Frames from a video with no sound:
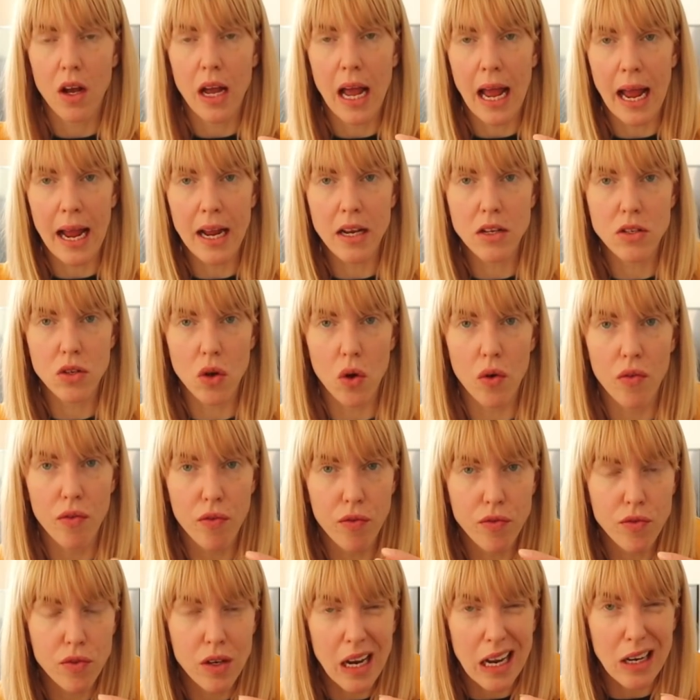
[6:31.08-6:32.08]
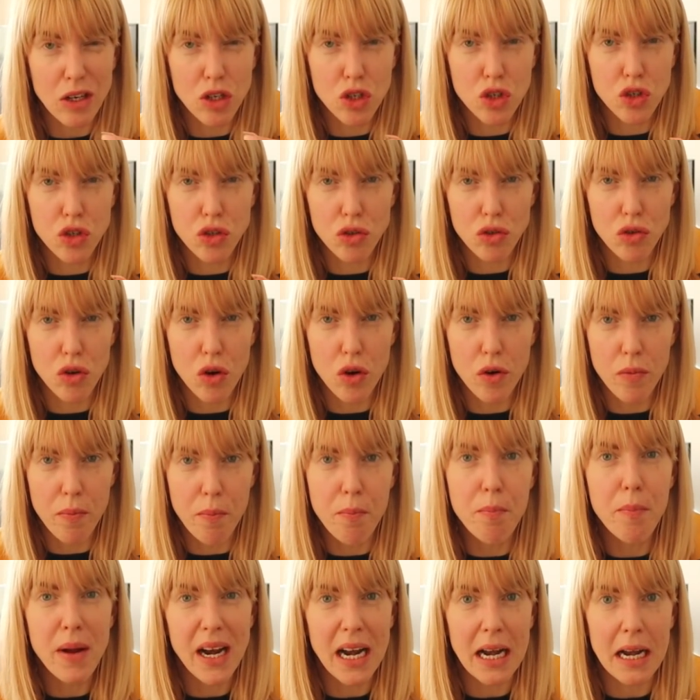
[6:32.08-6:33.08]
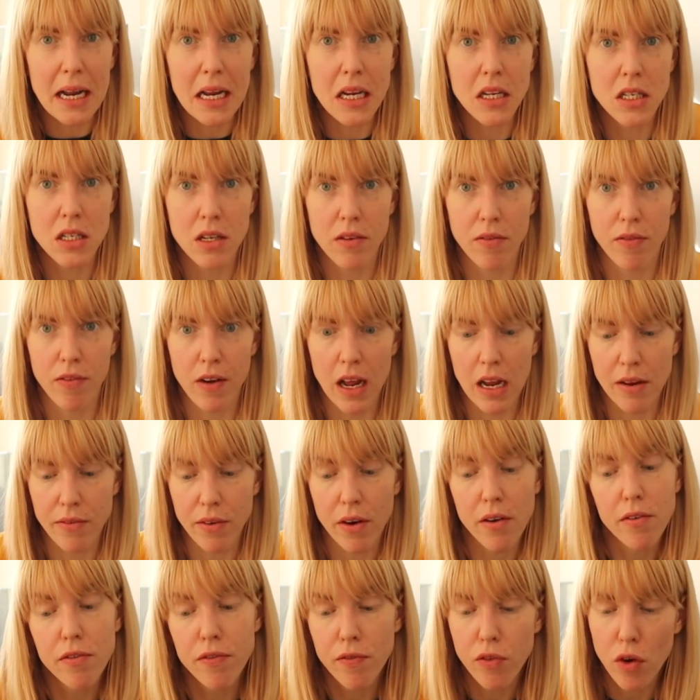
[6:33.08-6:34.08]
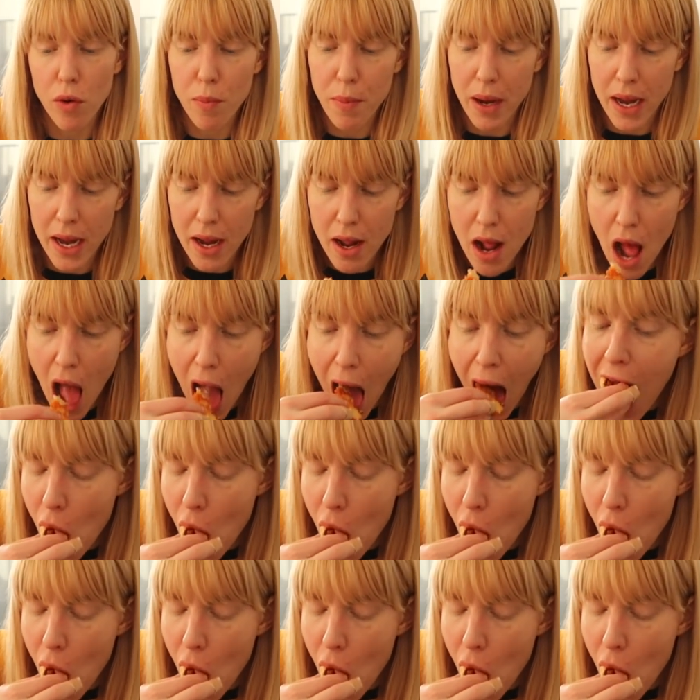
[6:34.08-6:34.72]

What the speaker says: hint of like true Middle Eastern flavor for me.